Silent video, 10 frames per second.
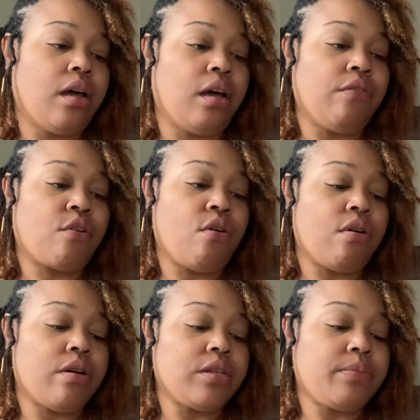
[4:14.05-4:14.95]
of
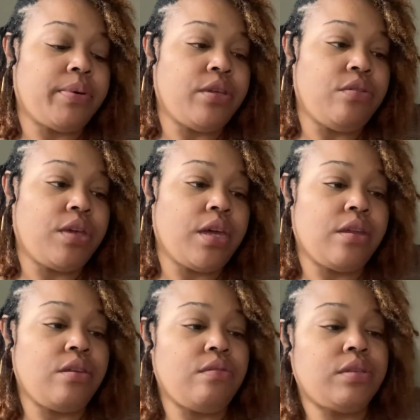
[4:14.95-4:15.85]
course, but you
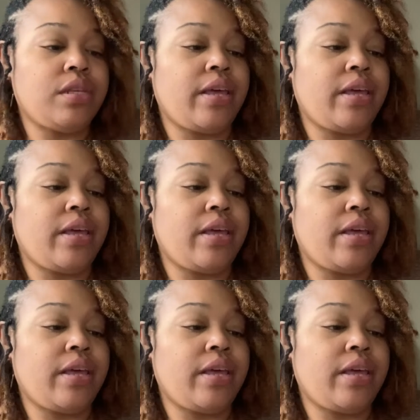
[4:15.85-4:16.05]
can use it.